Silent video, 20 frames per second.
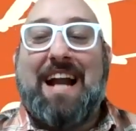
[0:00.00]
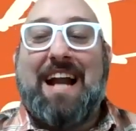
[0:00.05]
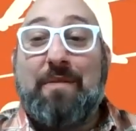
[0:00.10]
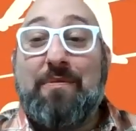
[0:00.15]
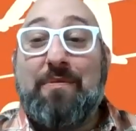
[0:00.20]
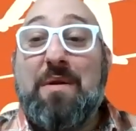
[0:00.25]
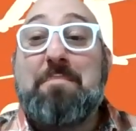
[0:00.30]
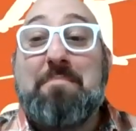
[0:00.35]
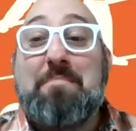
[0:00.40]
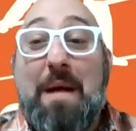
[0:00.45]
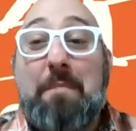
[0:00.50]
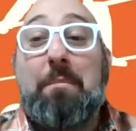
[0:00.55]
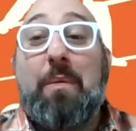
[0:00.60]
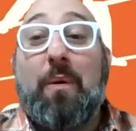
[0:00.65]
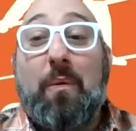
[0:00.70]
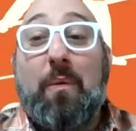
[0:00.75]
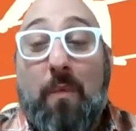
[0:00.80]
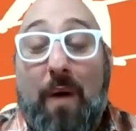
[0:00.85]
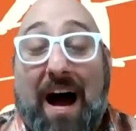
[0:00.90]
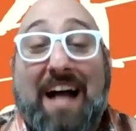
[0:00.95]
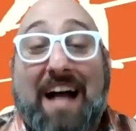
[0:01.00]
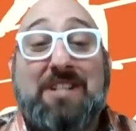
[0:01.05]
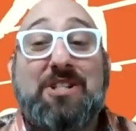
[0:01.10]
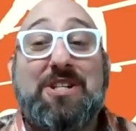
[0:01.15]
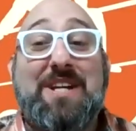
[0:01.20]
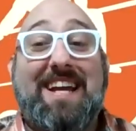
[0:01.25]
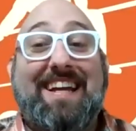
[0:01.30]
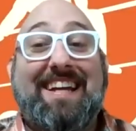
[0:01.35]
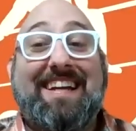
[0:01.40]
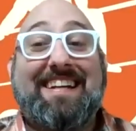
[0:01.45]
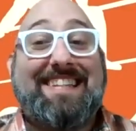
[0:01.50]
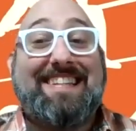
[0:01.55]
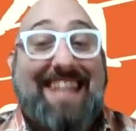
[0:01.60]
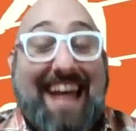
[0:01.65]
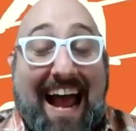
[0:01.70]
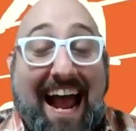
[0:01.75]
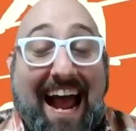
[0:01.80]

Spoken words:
And I remember watching